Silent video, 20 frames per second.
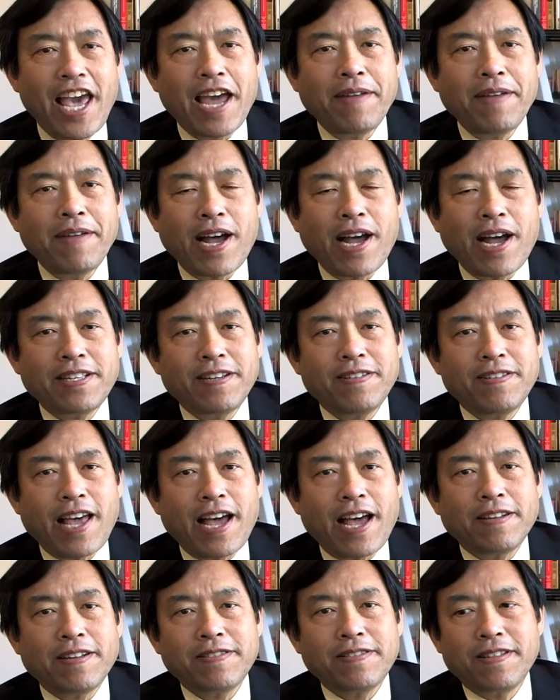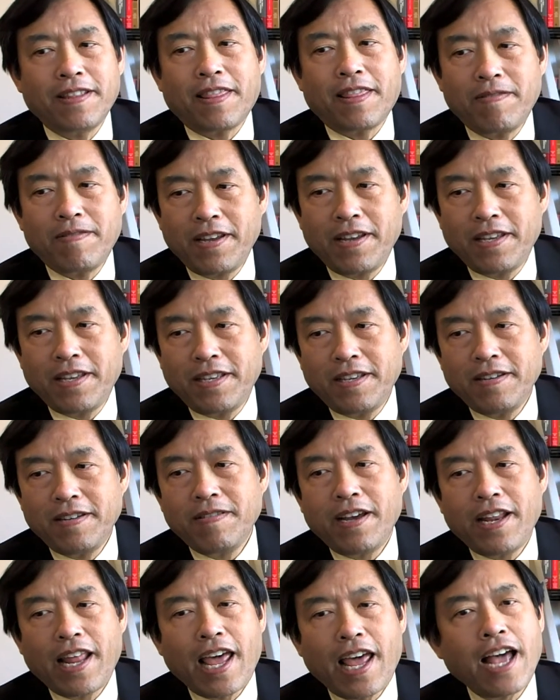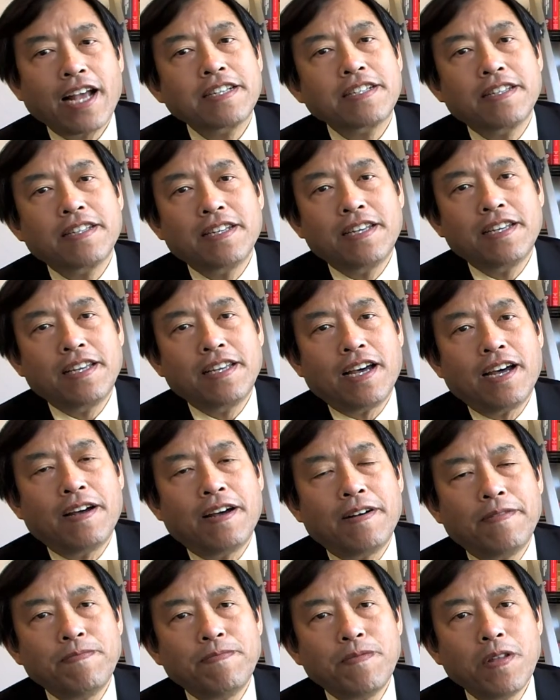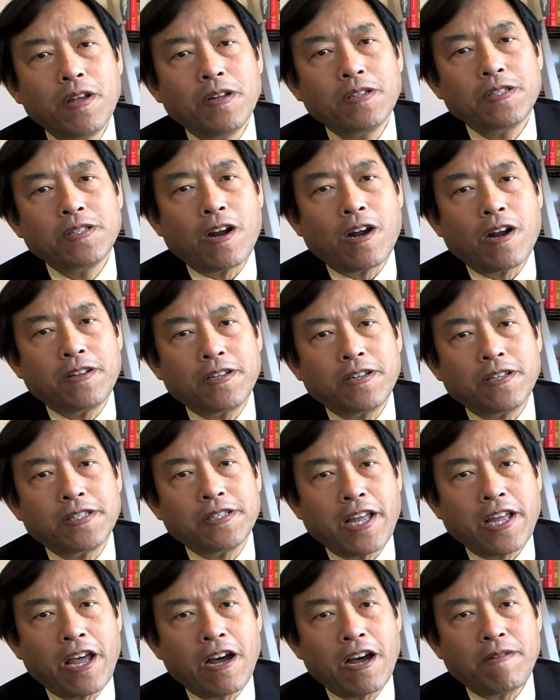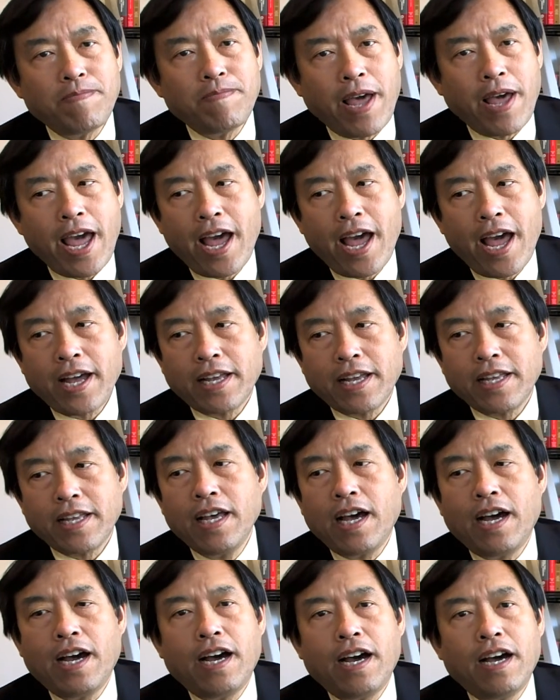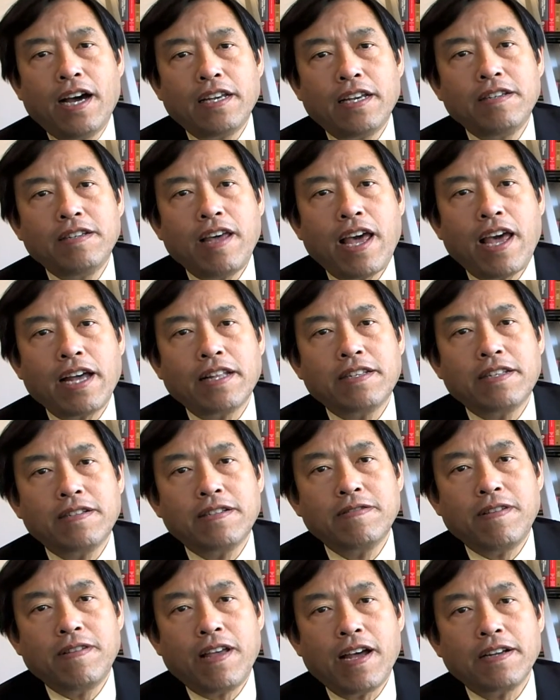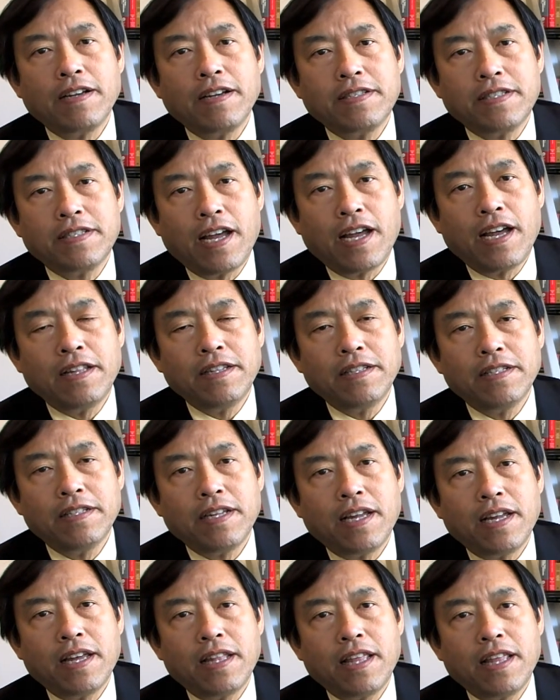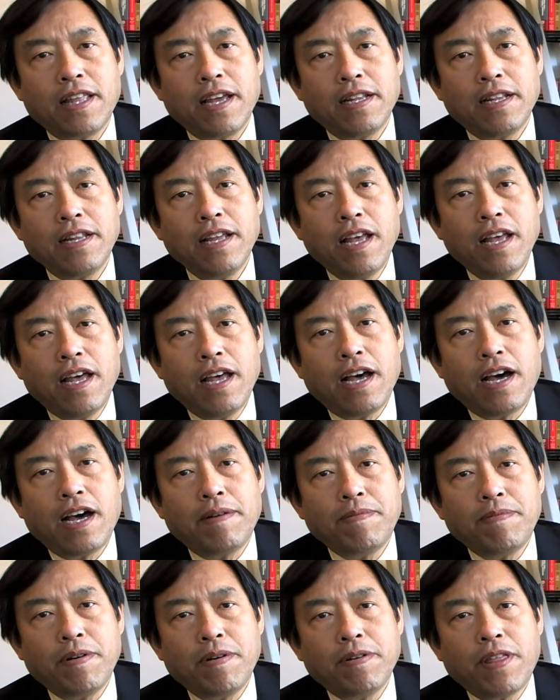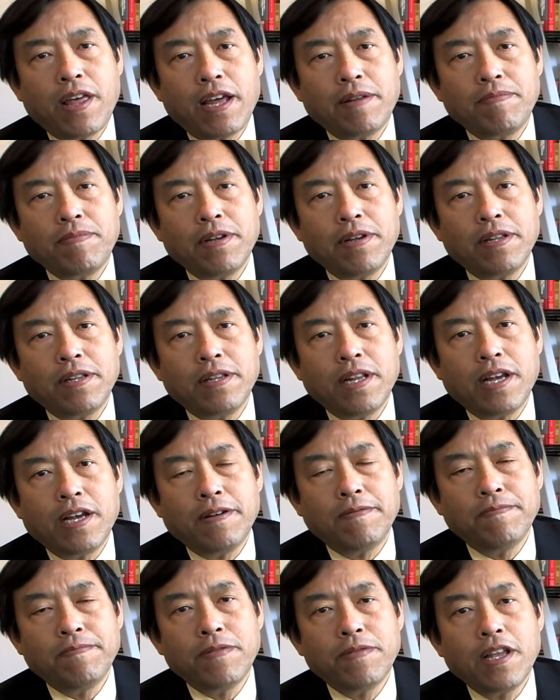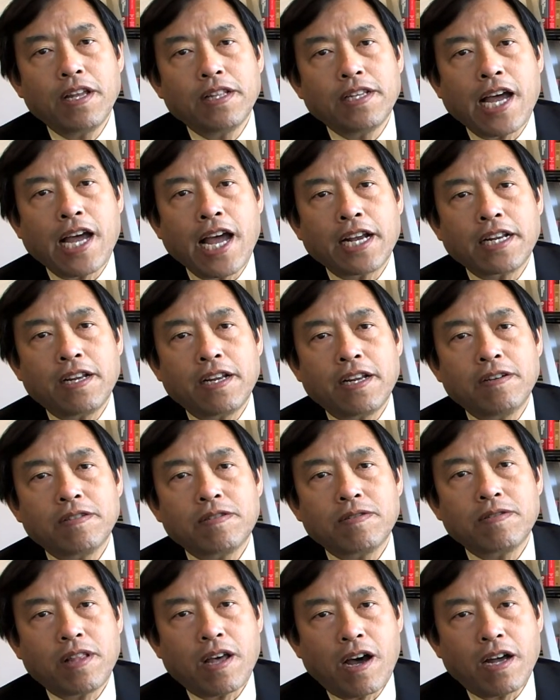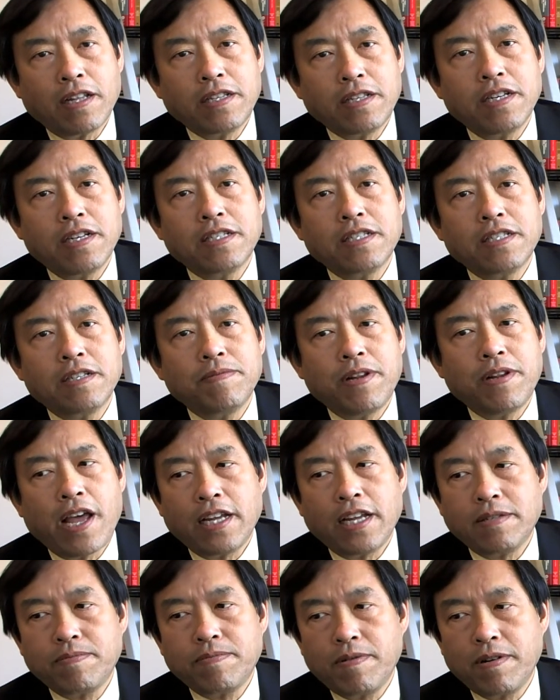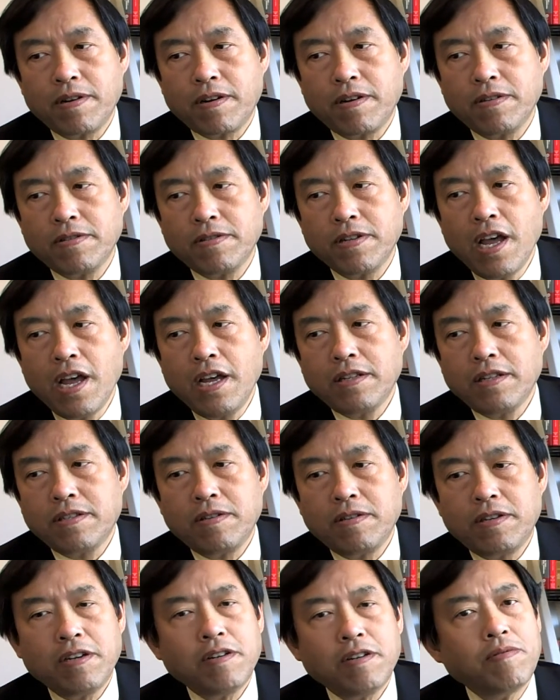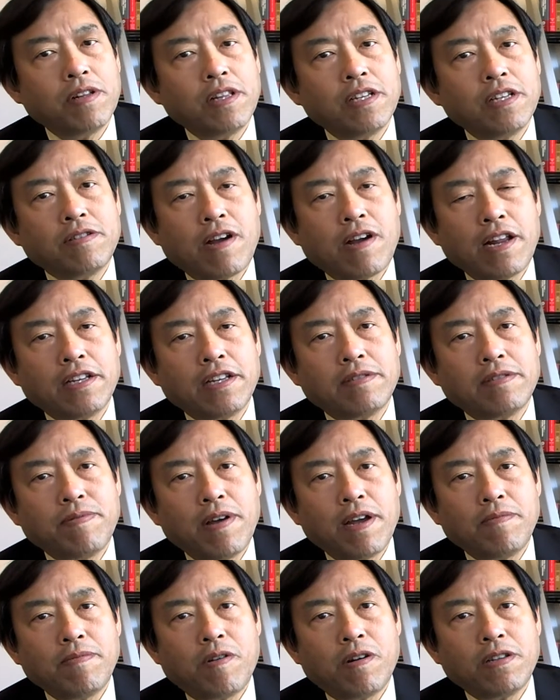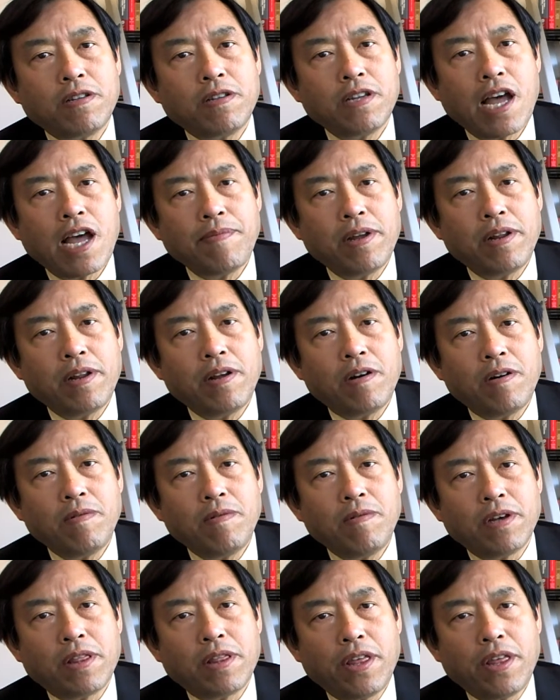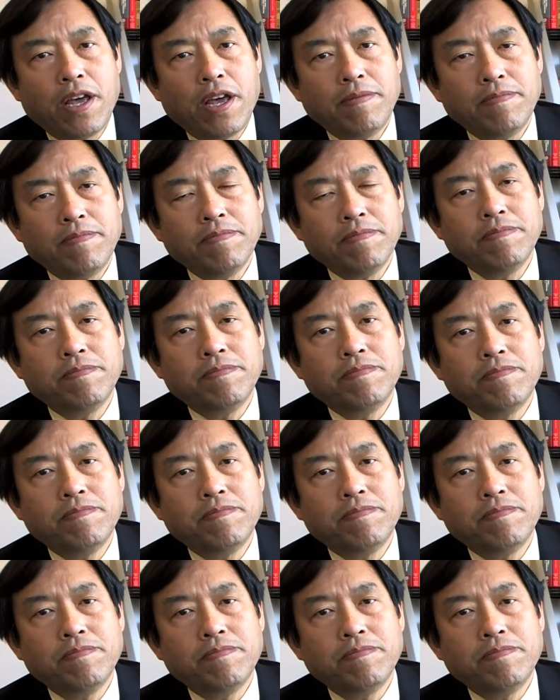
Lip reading: And by 2003, you had actually started to scale back. You had two young sons then. Both had been diagnosed with autism and Asperger's. So you're really trying to spend more time at home with them.